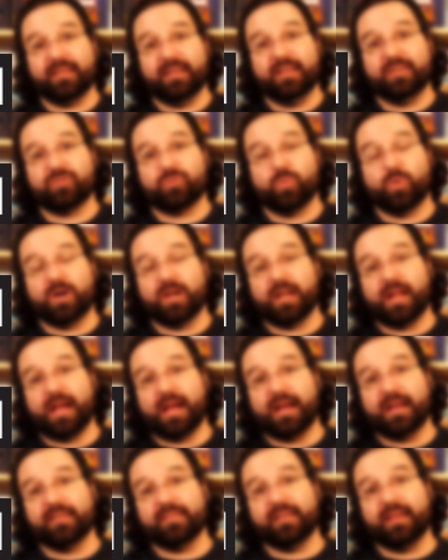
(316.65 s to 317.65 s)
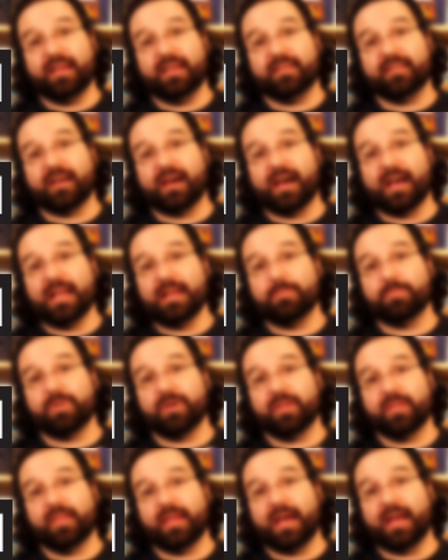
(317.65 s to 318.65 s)
each one has a type
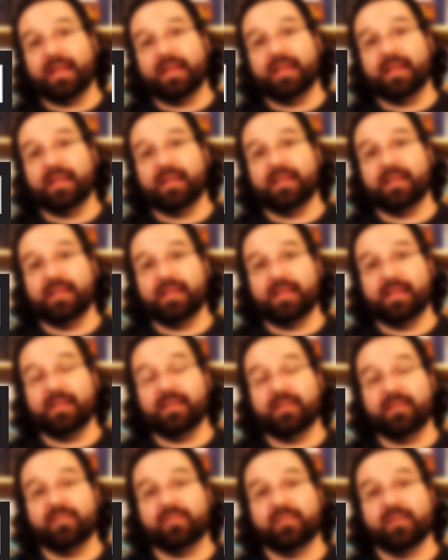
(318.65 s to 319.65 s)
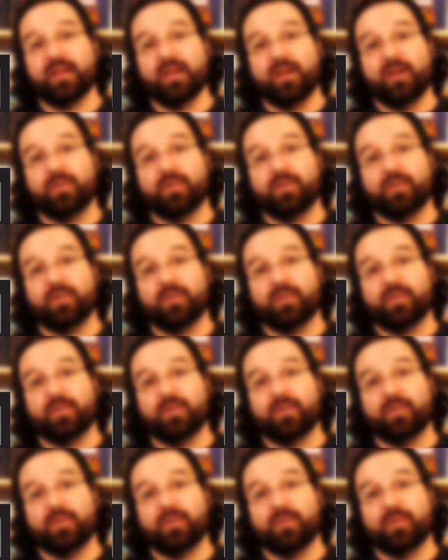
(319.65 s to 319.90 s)
that it is.